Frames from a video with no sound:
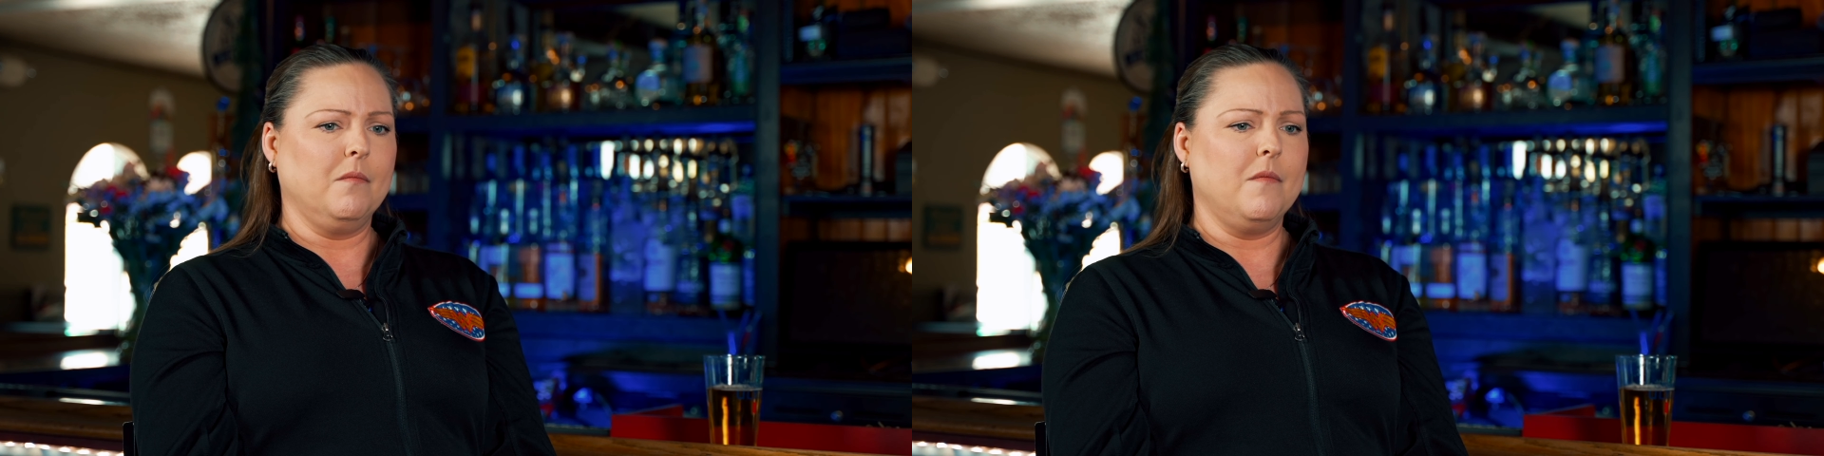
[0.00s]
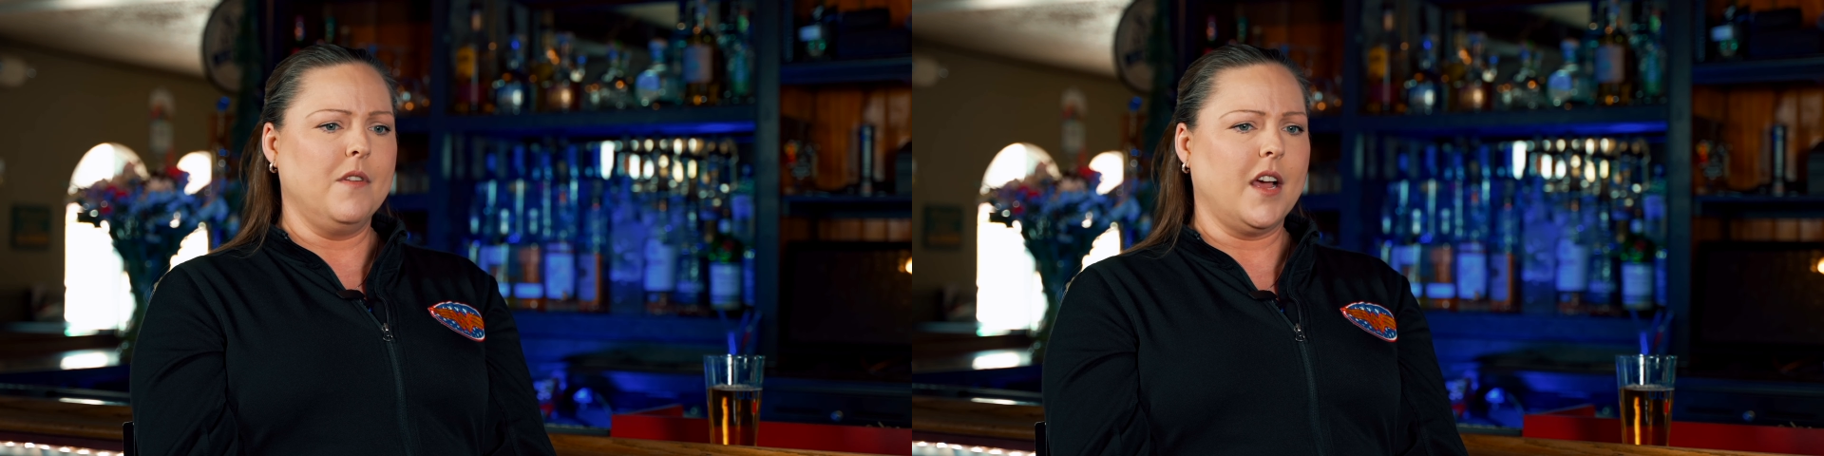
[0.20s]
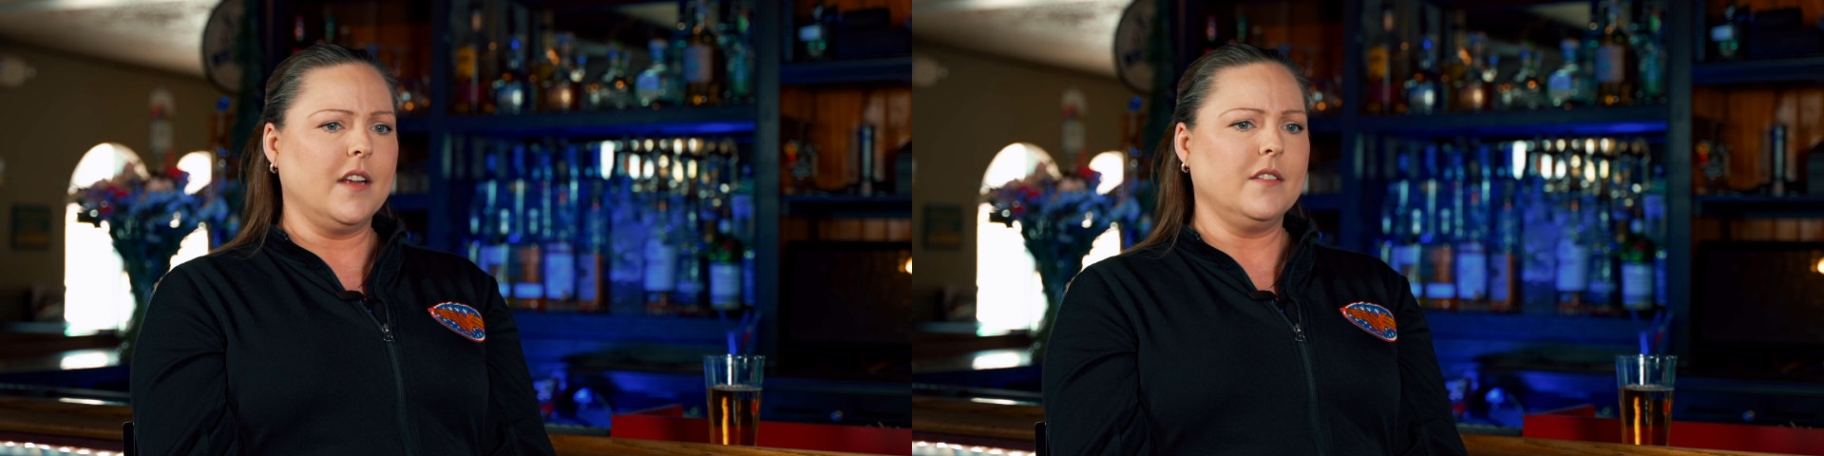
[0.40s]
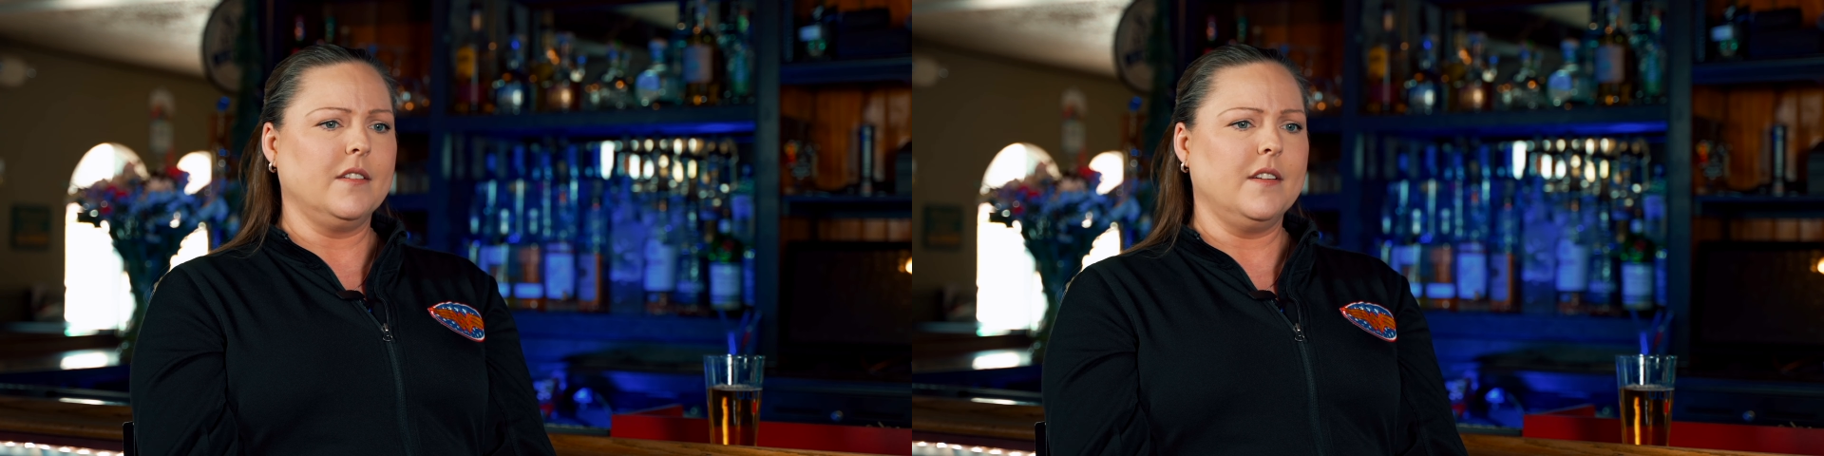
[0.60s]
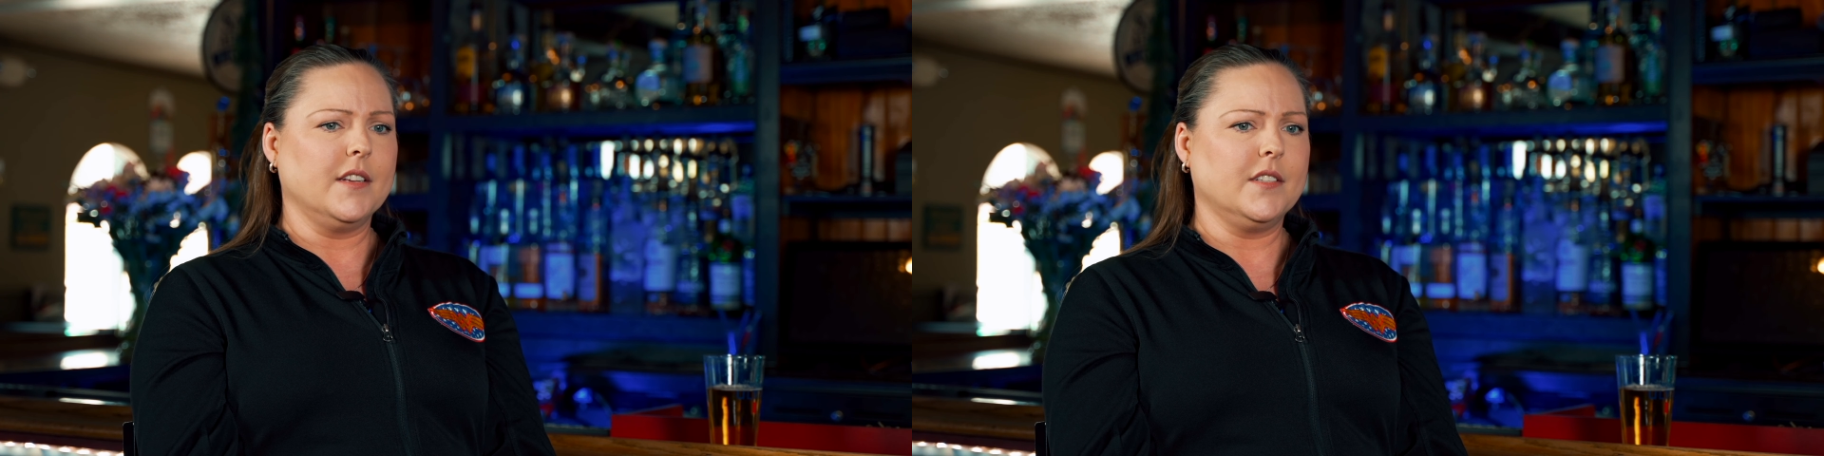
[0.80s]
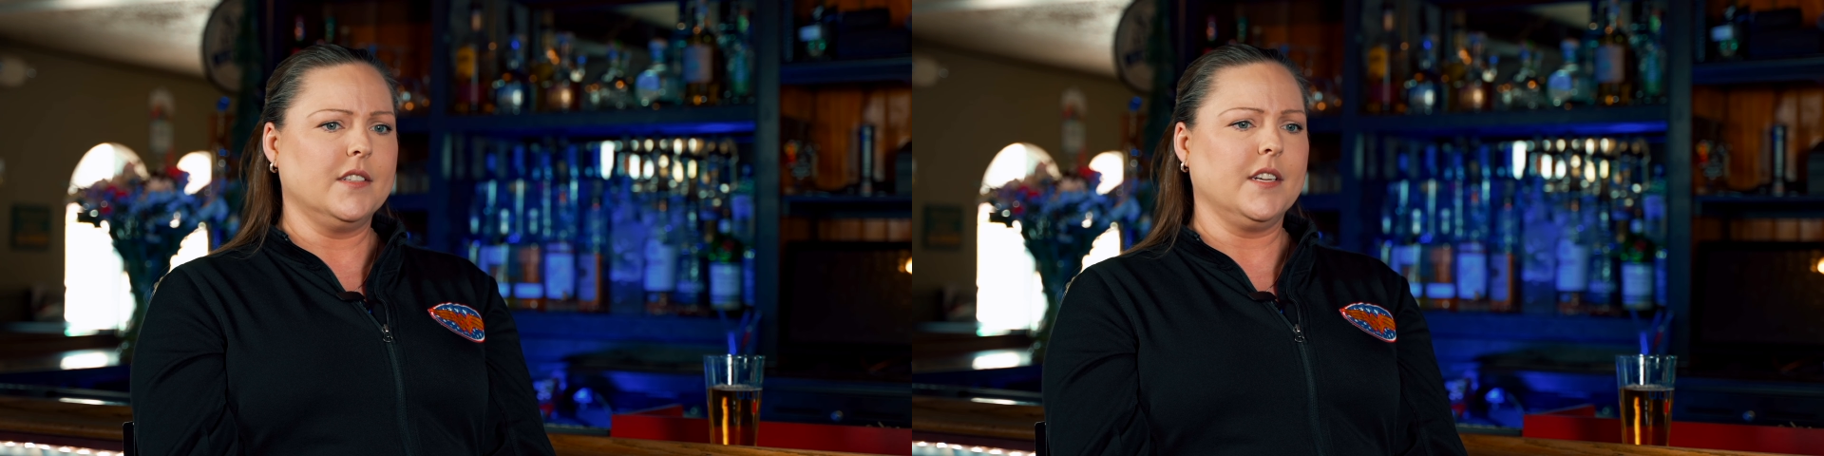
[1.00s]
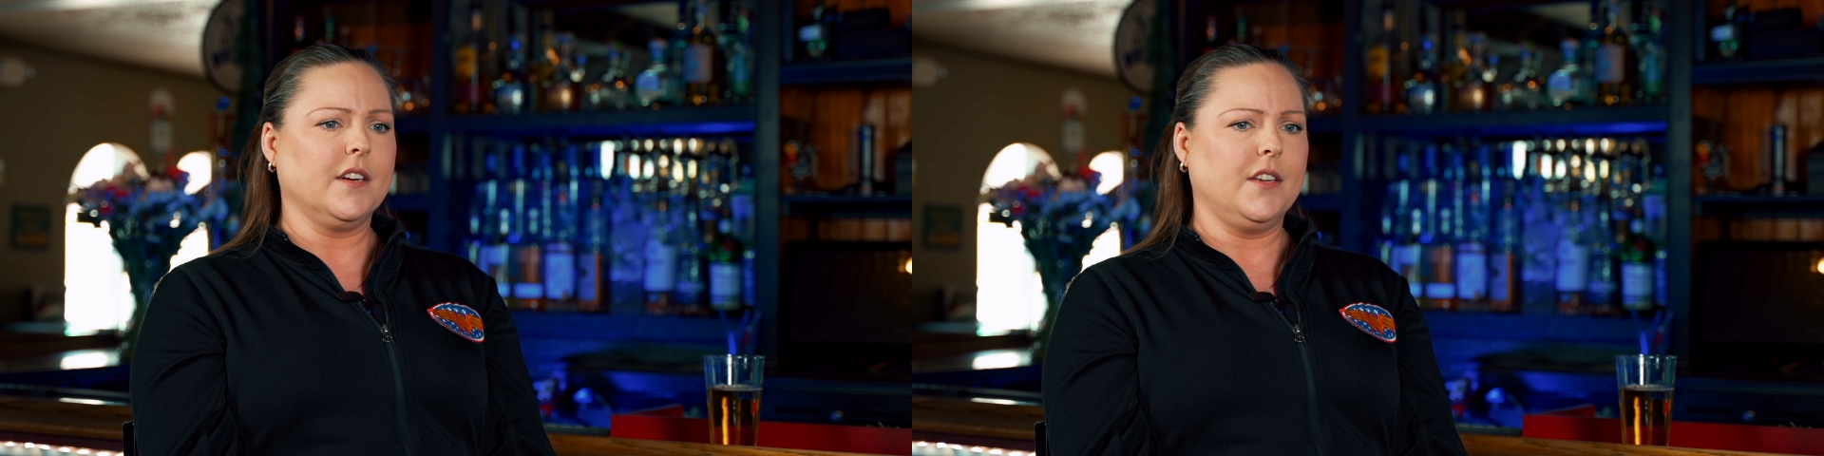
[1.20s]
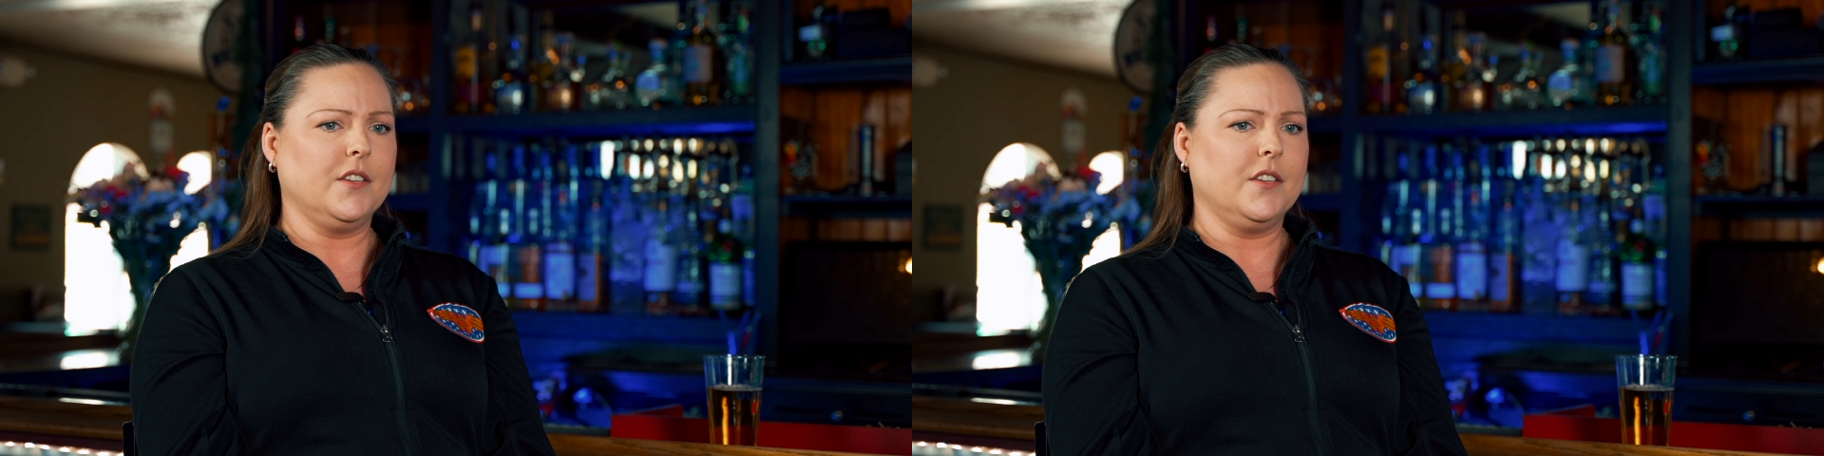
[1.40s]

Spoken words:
not necessarily